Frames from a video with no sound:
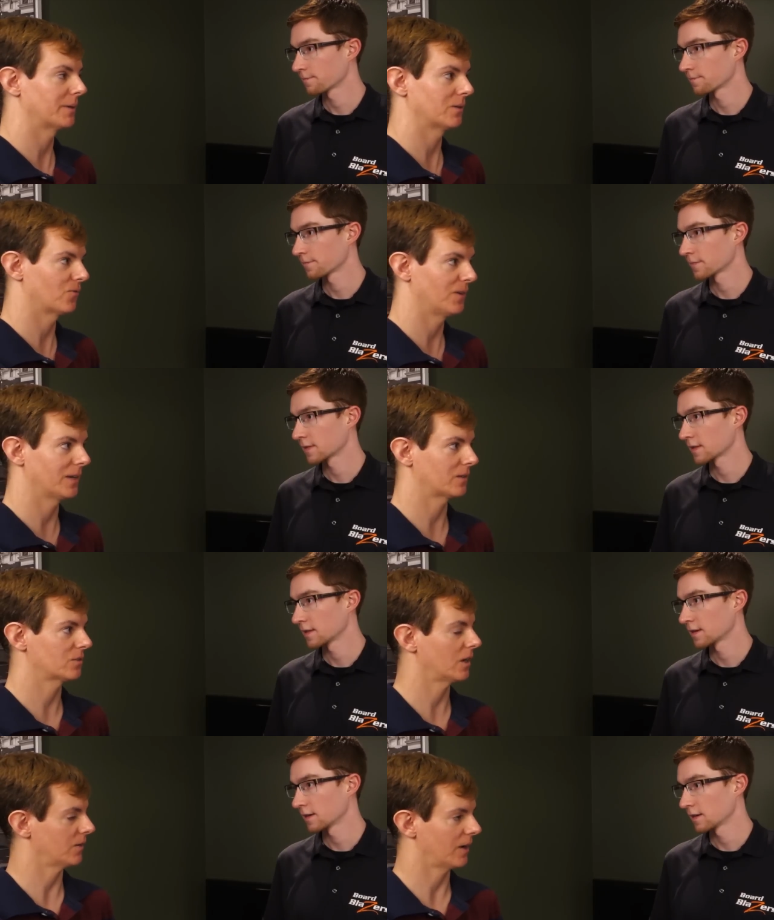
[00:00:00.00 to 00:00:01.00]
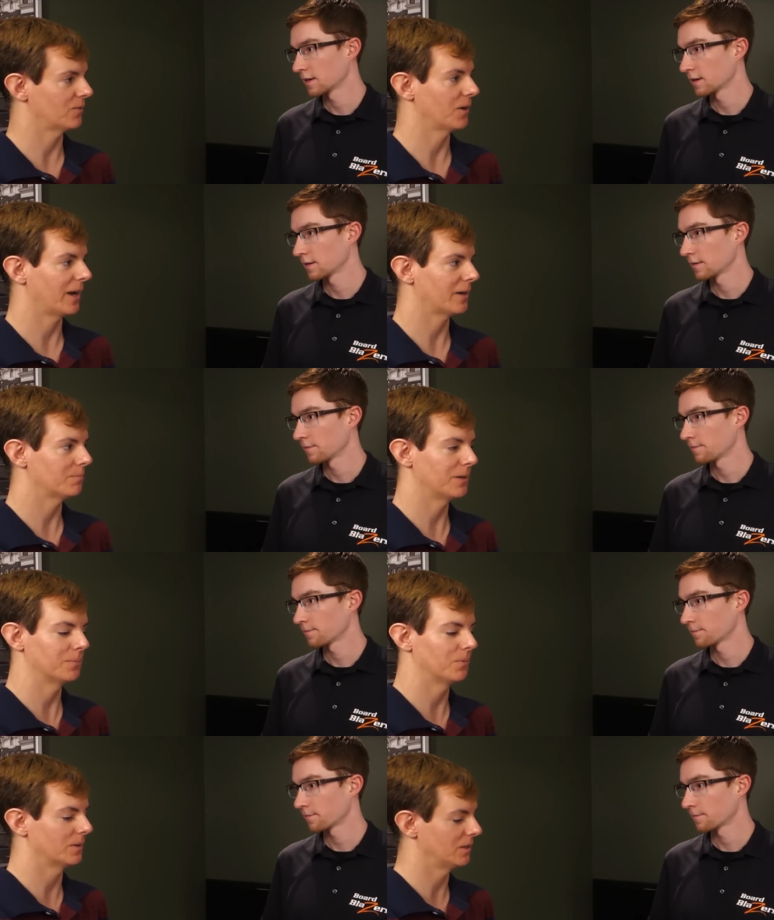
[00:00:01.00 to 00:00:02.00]
Speaker 1: I mean, Phoenix. Have you had
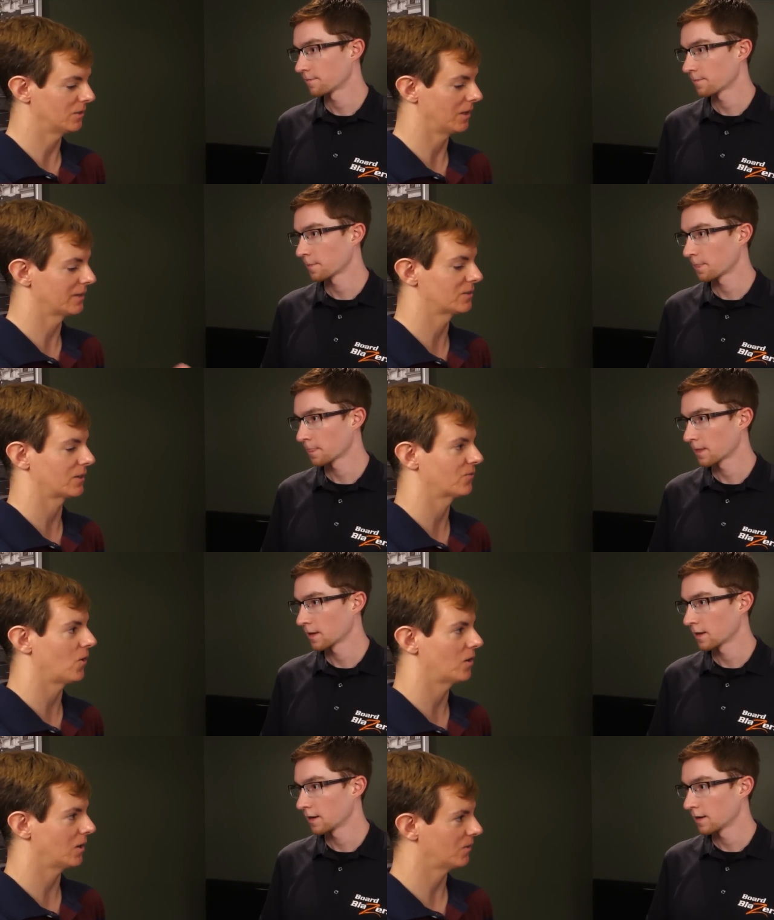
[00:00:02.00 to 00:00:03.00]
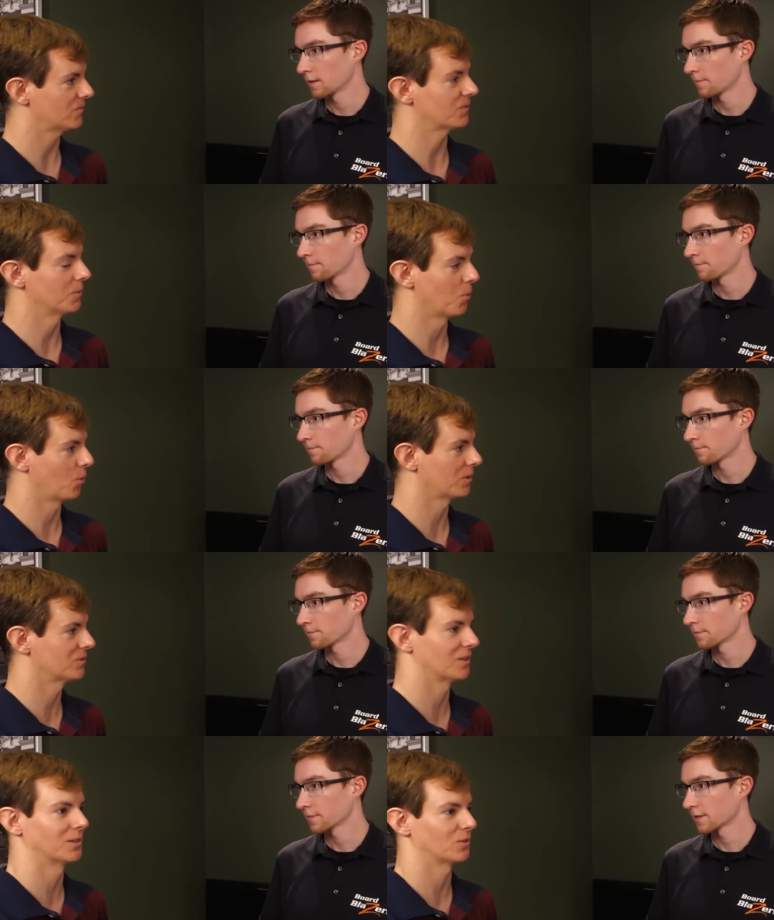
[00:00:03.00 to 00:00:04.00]
people these lights like fall off the
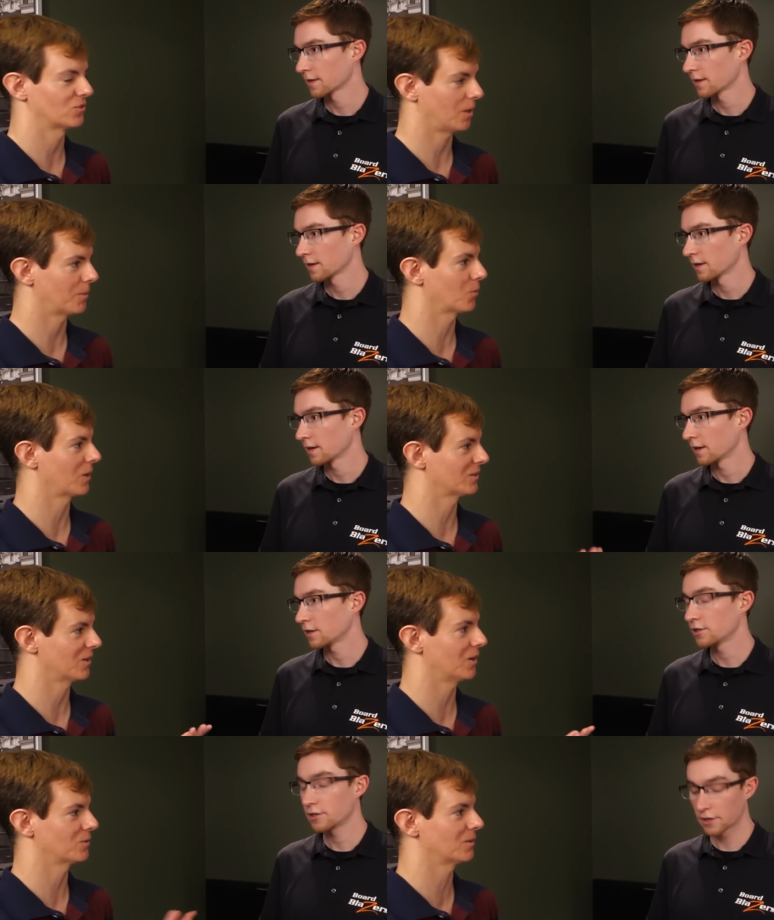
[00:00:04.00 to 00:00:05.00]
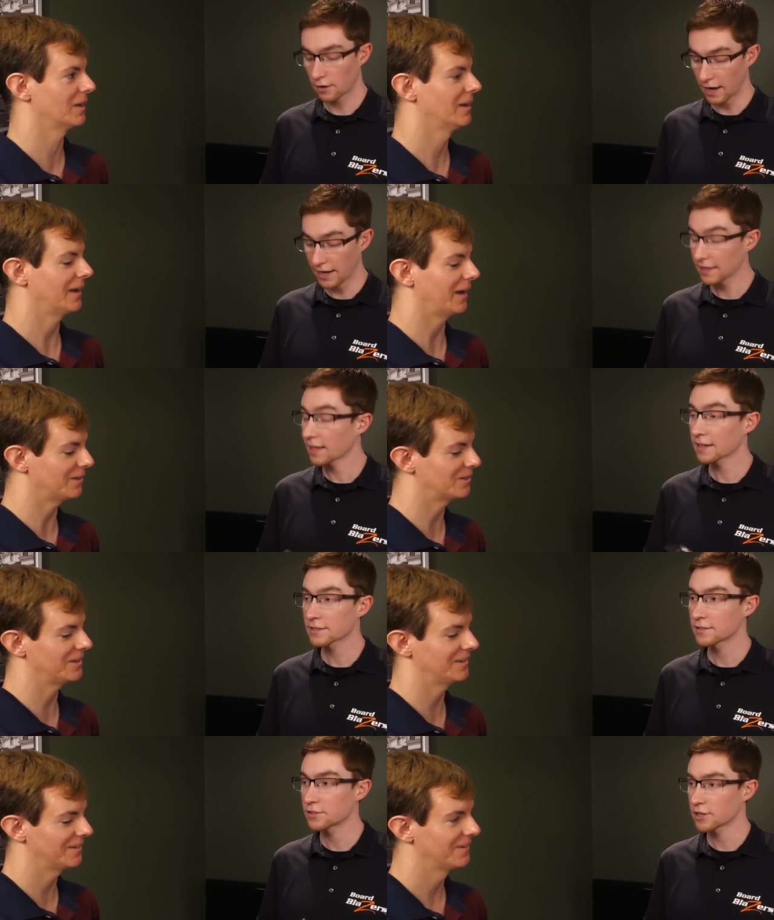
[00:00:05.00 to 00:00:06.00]
boards in the summer when it's on? You know, I 18?
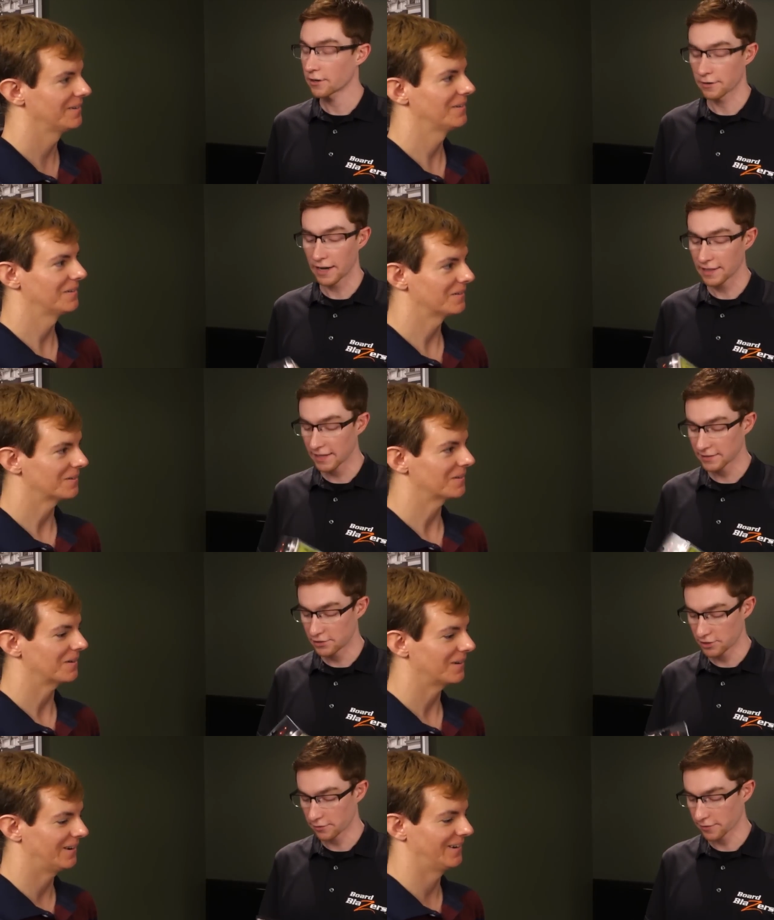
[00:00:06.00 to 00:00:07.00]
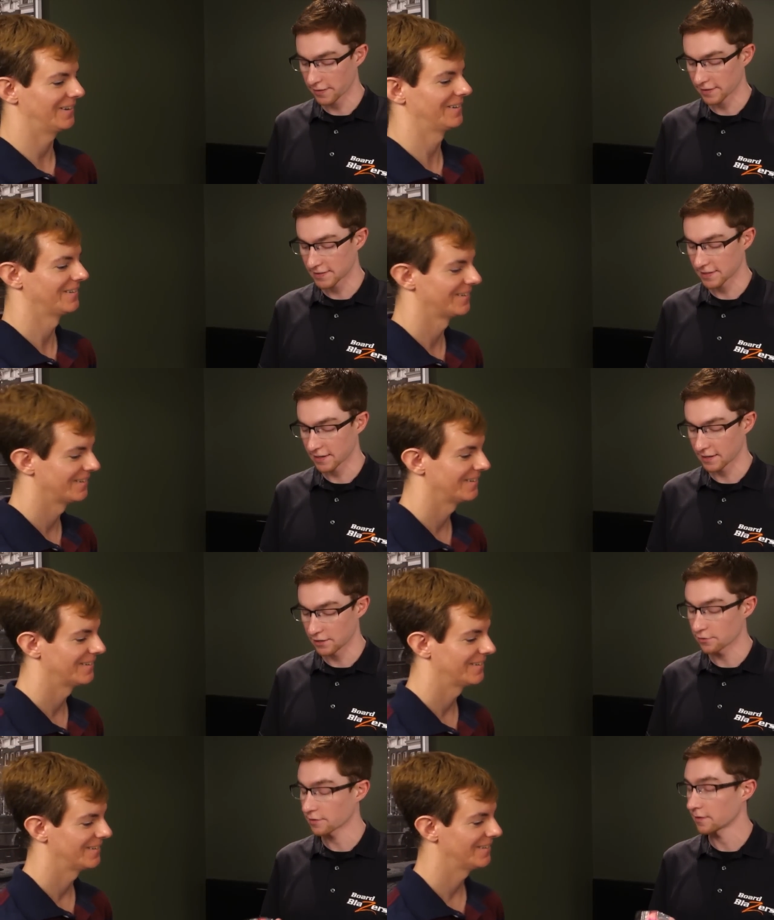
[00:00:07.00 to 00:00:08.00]
like to
Speaker 2: joke. I like to joke that uh,
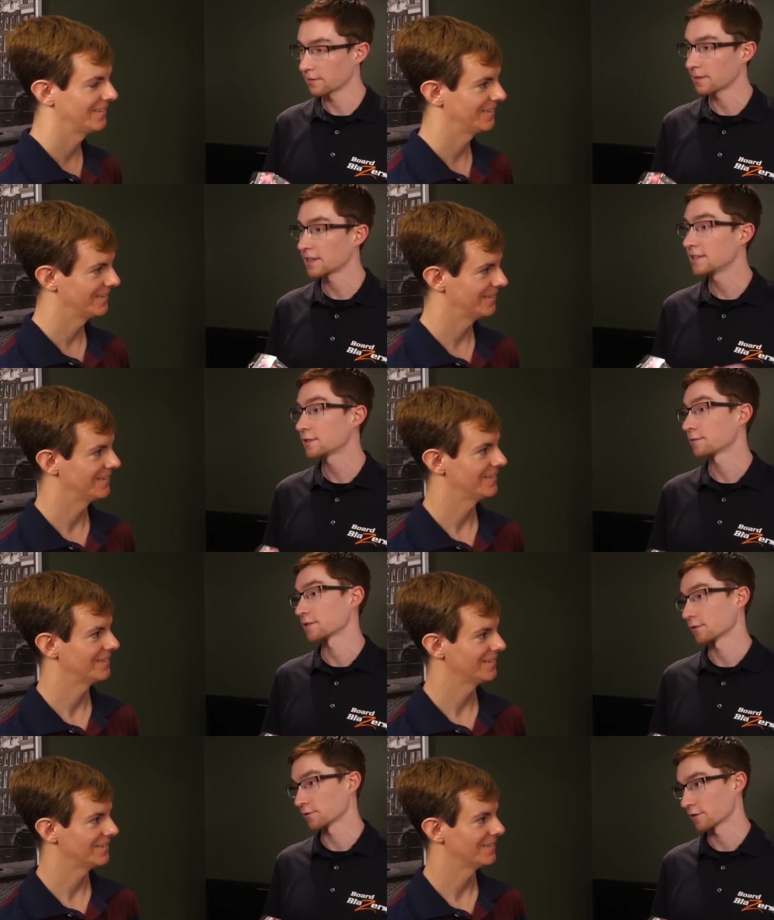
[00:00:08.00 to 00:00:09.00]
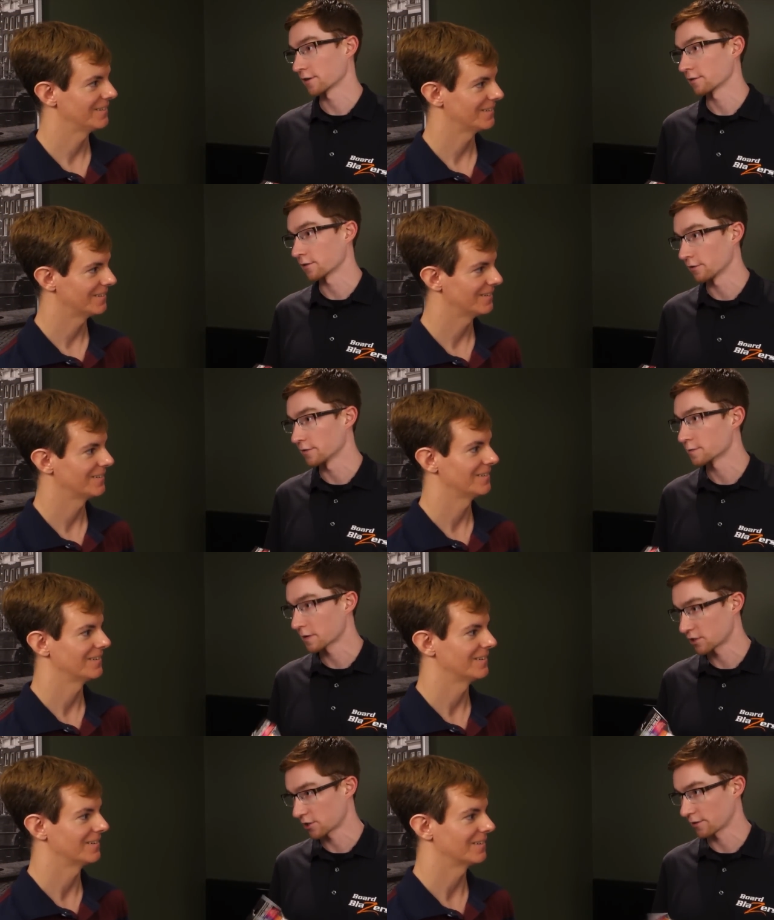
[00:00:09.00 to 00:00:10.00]
you the adhesive is so strong you could hold the
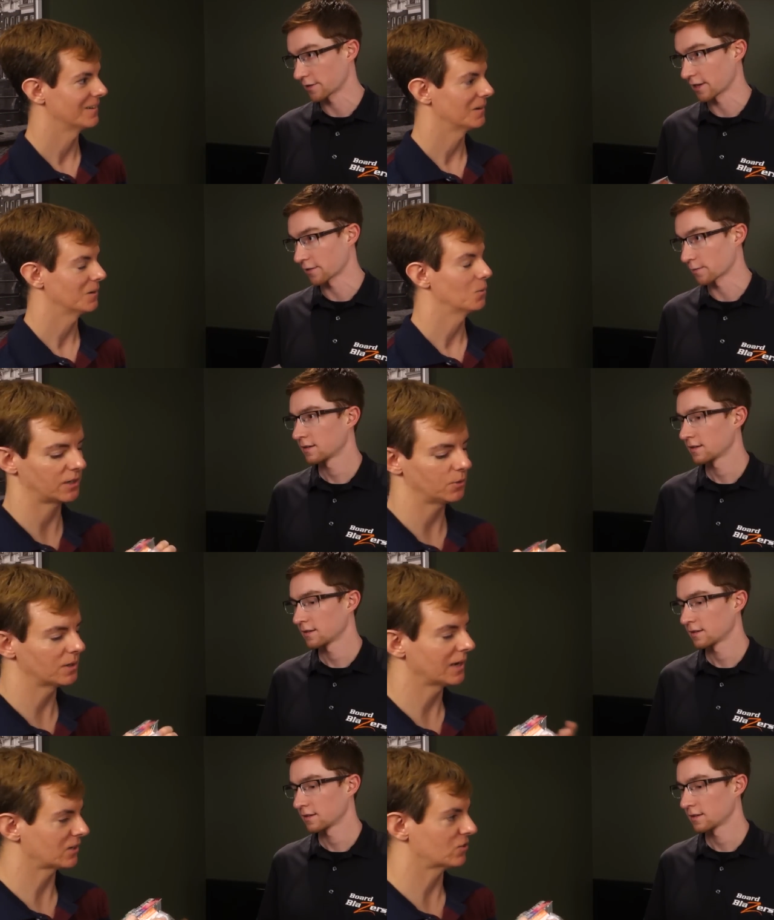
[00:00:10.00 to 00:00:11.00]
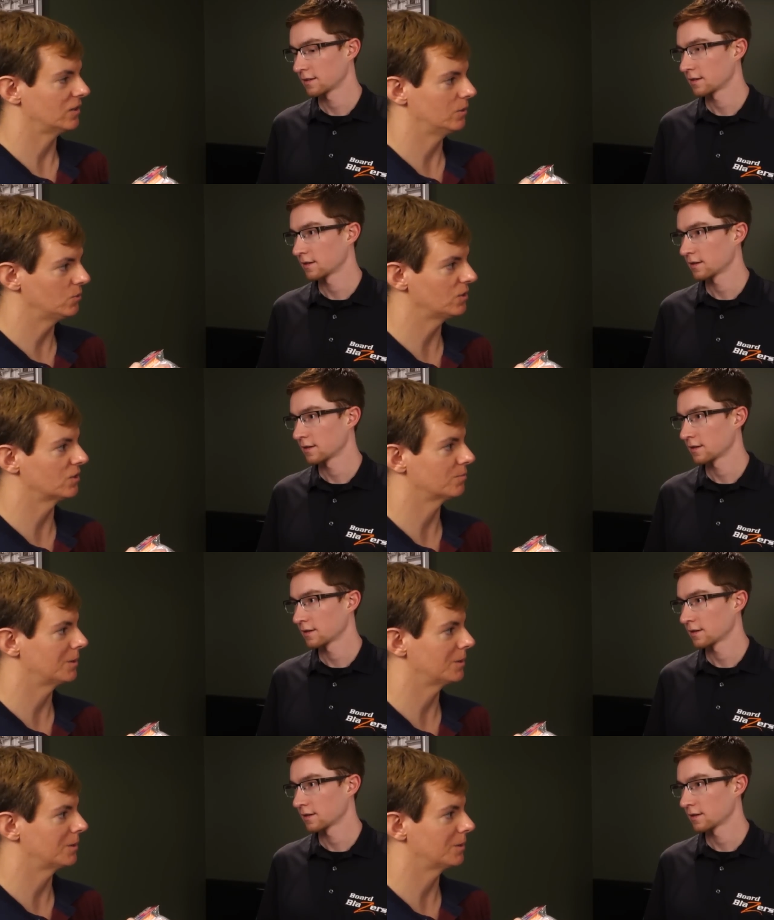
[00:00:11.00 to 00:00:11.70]
space shuttle together.
Speaker 1: You could actually use these